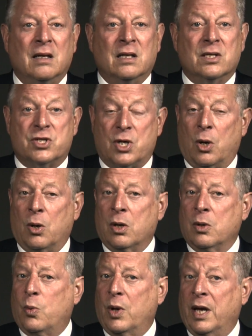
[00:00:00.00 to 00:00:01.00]
Solar,
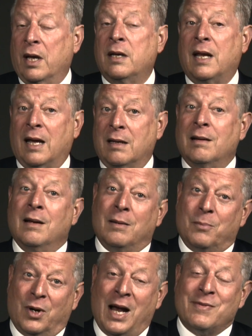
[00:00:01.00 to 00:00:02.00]
wind, and
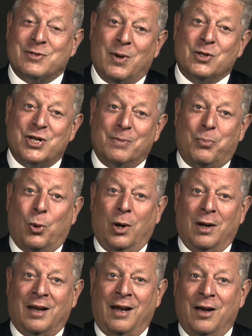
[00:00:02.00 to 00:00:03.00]
perhaps most
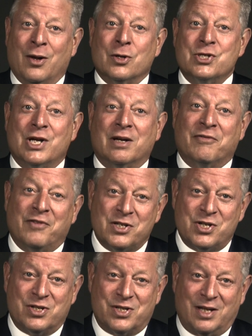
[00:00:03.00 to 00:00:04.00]
importantly, energy
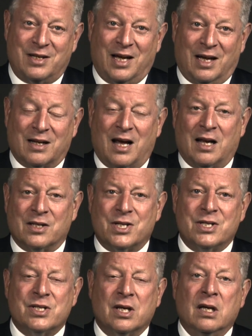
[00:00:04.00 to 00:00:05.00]
efficiency
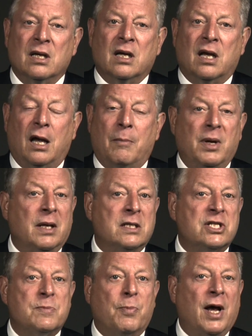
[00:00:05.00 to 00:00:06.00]
technologies have been
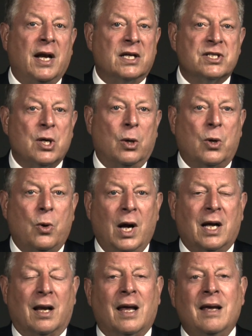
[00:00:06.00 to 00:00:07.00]
spreading so
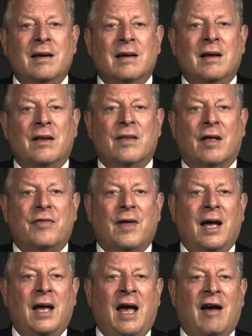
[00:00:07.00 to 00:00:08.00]
quickly that
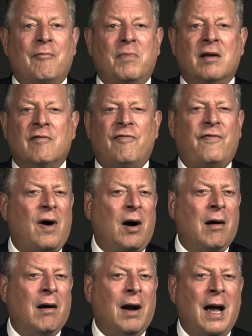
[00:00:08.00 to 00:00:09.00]
they have been
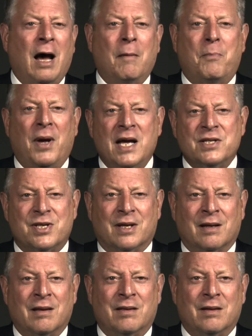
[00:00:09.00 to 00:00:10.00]
far
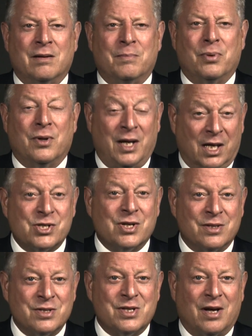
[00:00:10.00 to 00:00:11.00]
outpacing the
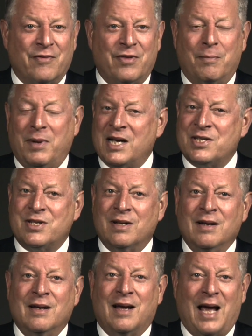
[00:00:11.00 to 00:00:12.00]
predictions of the best
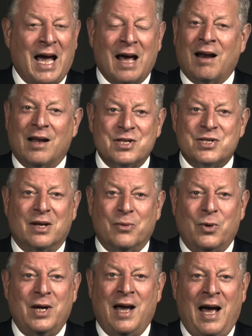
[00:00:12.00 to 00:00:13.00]
analysts that
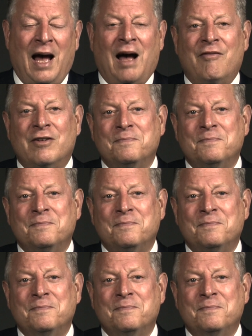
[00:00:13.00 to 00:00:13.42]
we have.